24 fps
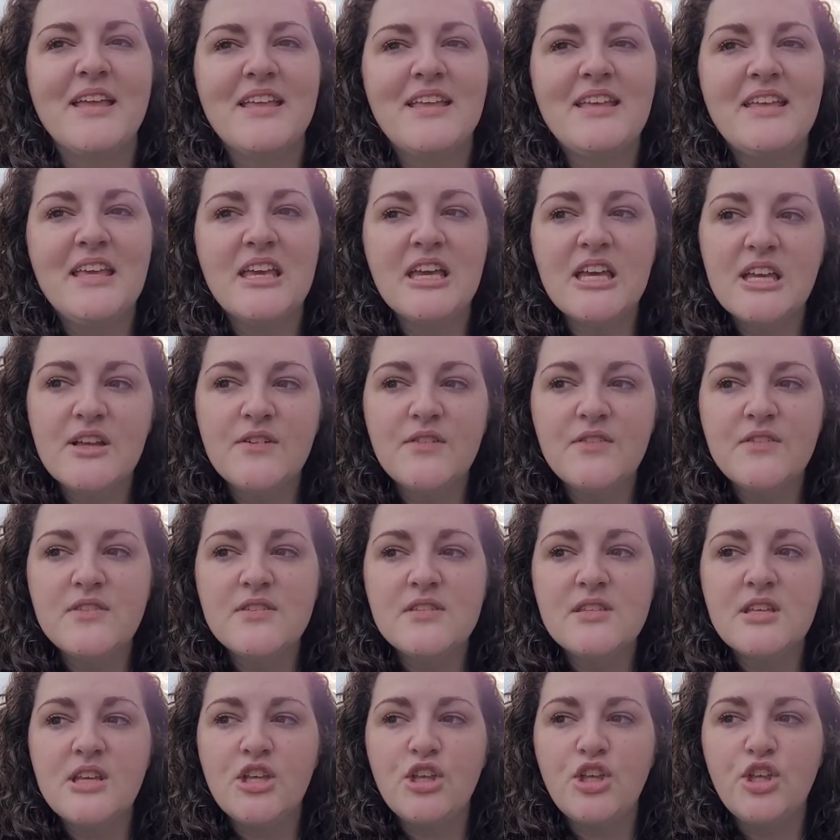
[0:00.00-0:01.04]

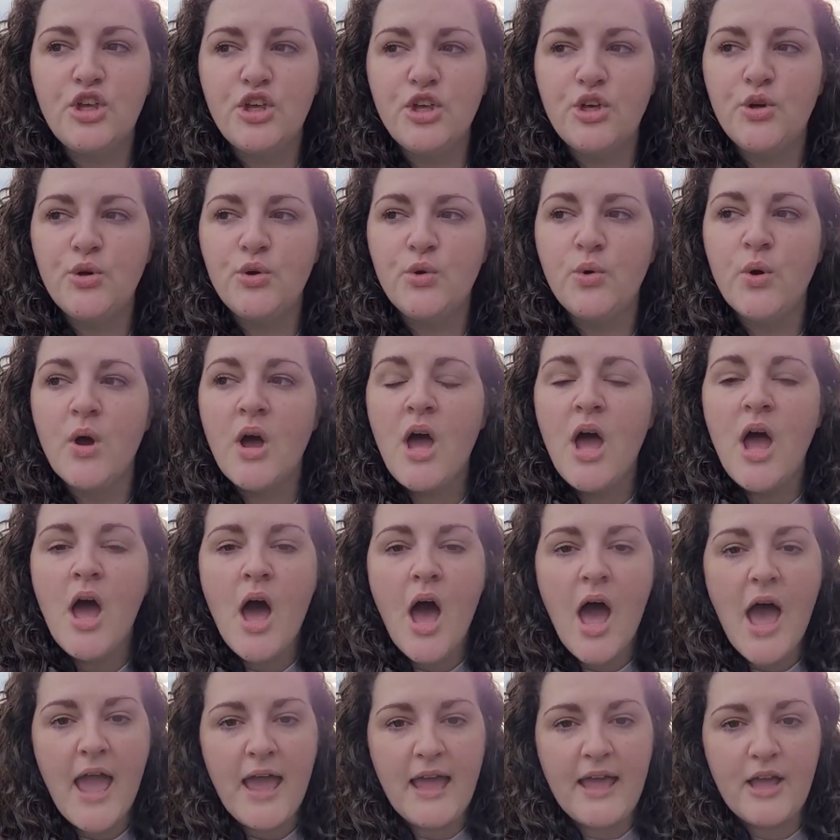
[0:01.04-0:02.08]
gives you
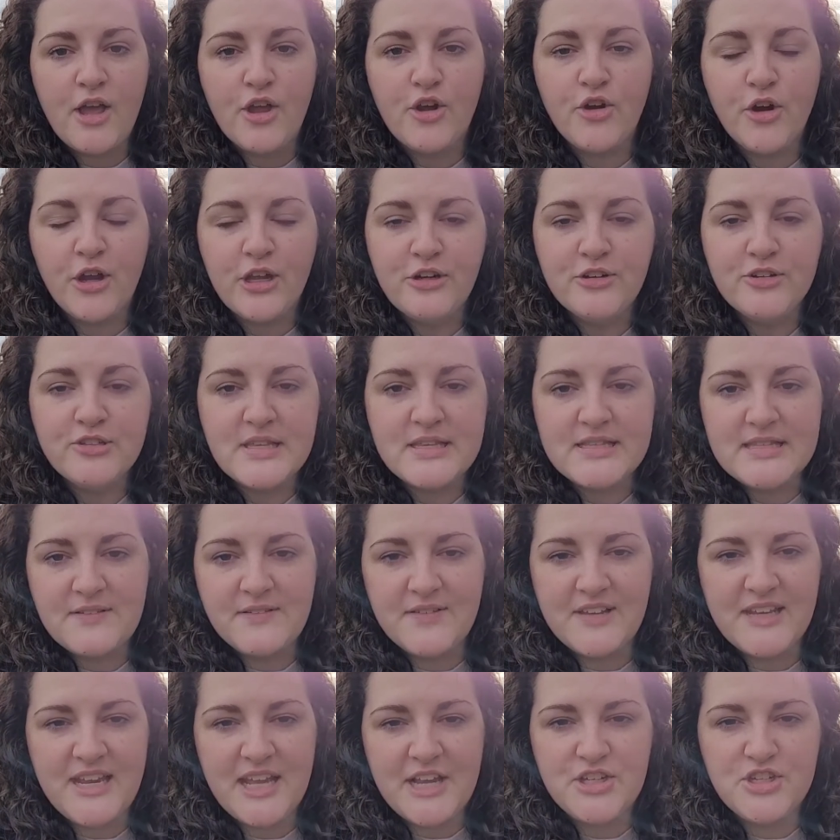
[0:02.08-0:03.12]
a greater sense of
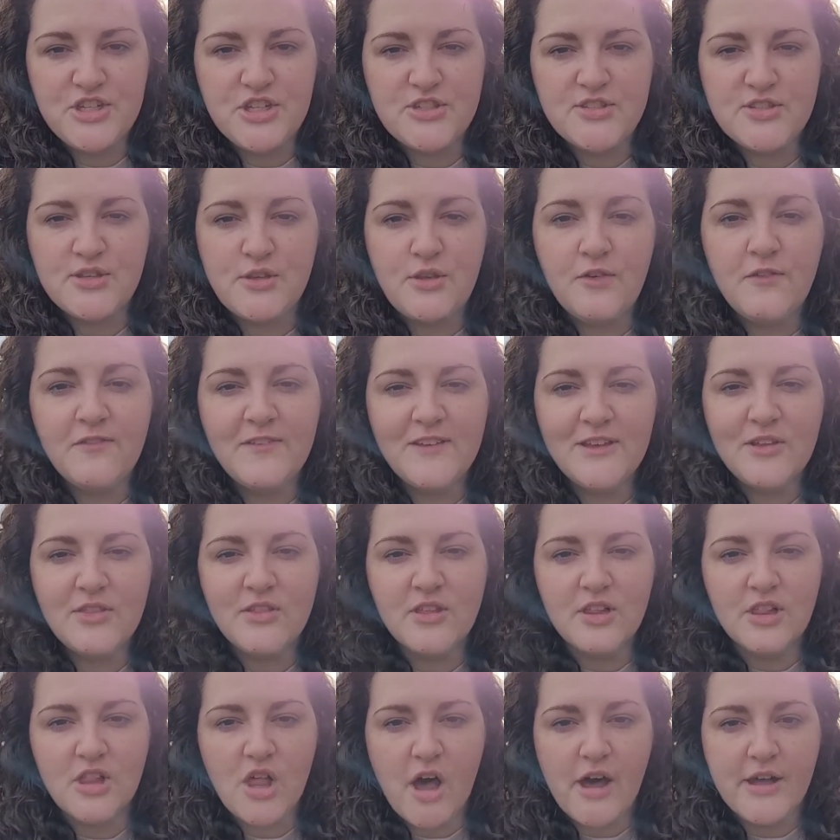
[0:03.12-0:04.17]
connection, so you feel
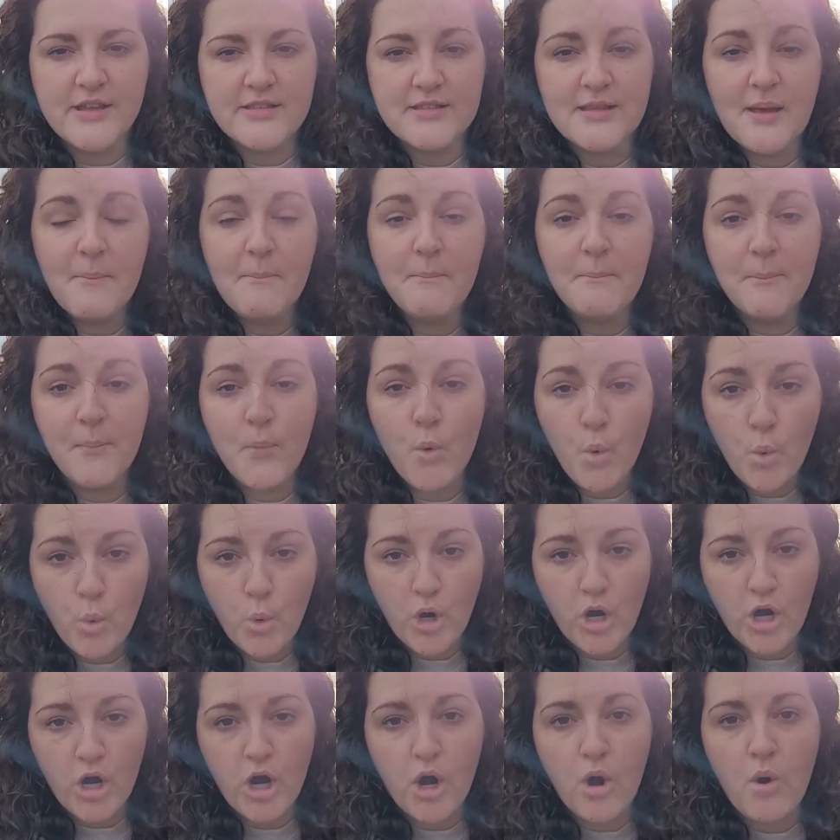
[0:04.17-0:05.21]
the loss
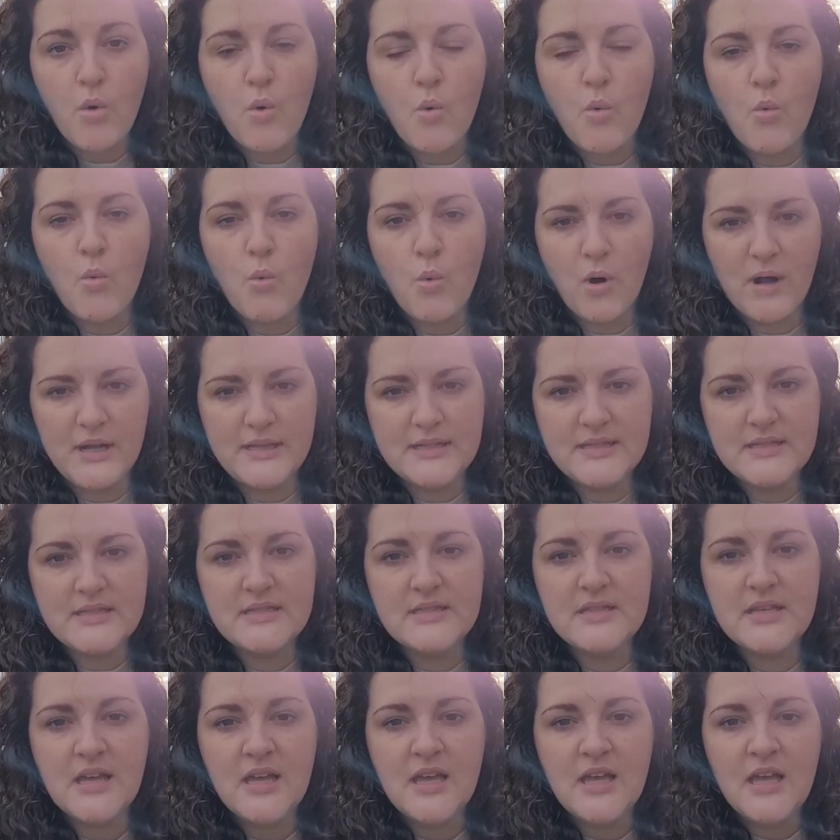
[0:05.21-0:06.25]
more
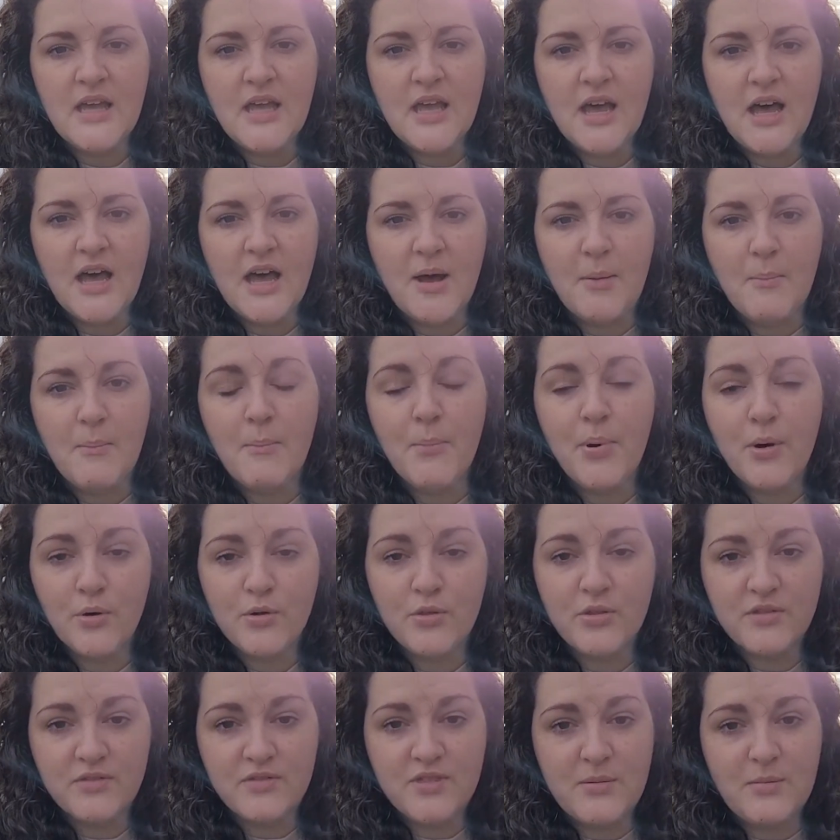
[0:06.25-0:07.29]
once both
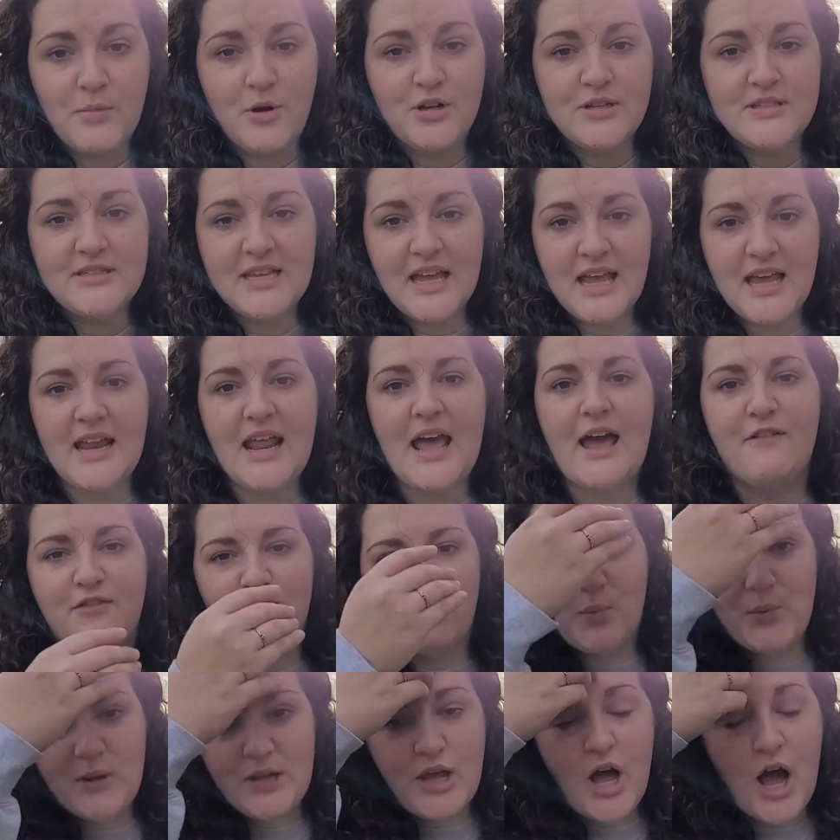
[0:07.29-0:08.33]
of them are dead, after
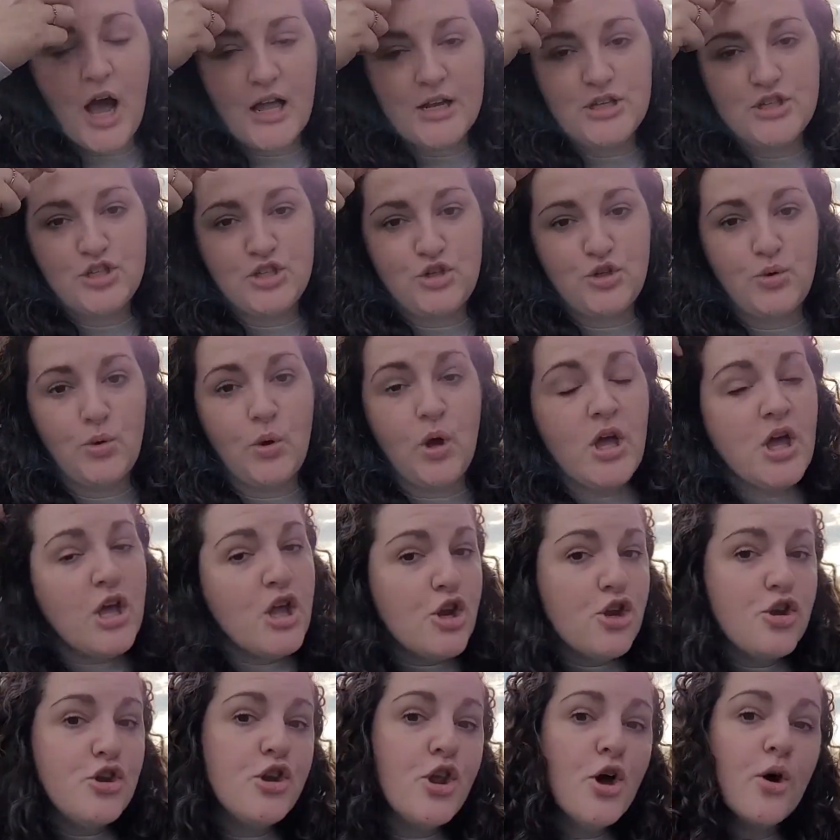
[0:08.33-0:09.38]
we got to
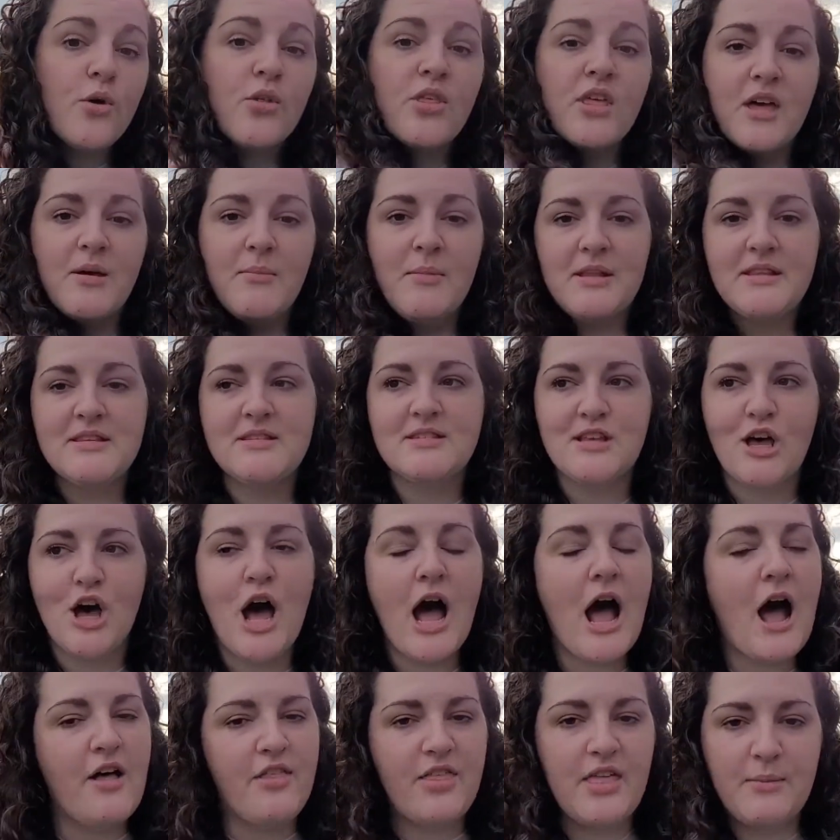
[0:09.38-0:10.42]
know them and saw
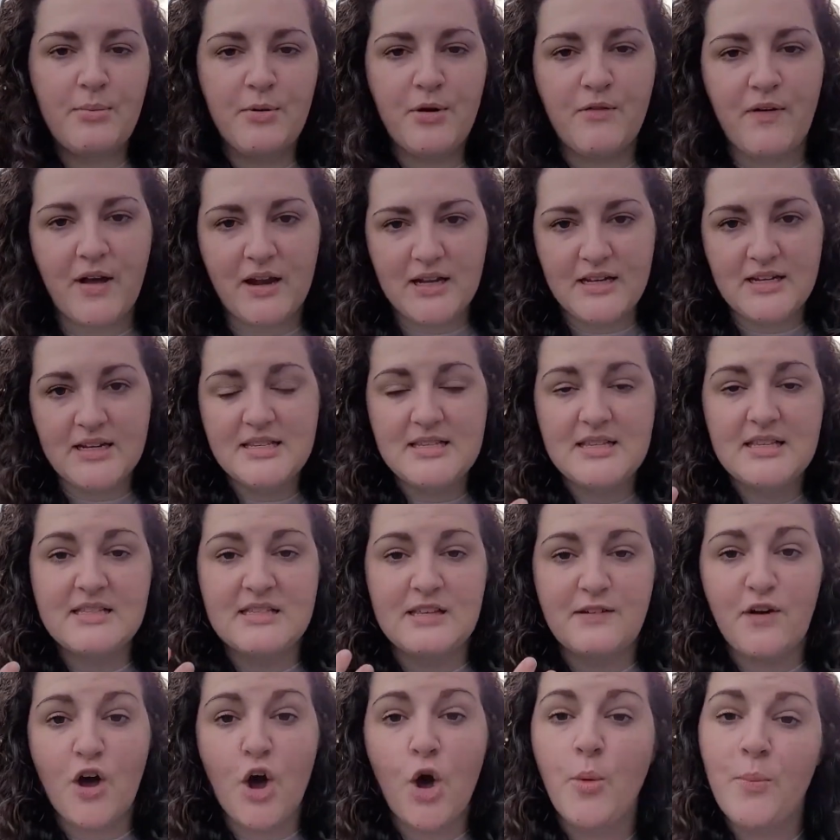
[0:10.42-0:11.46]
how they provided a sense
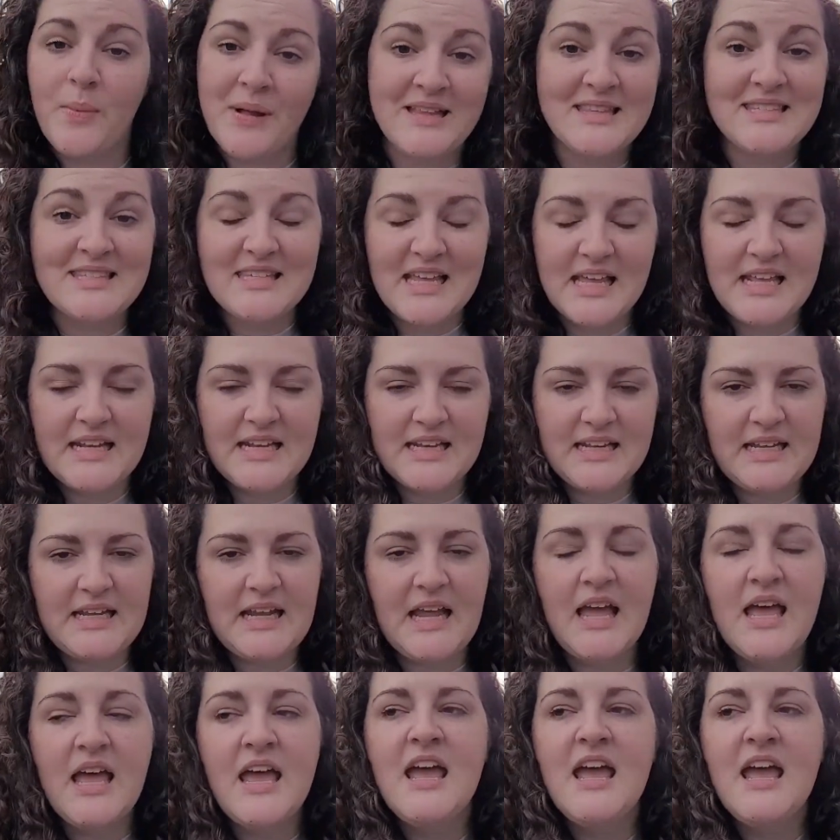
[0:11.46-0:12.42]
of hope and sanity,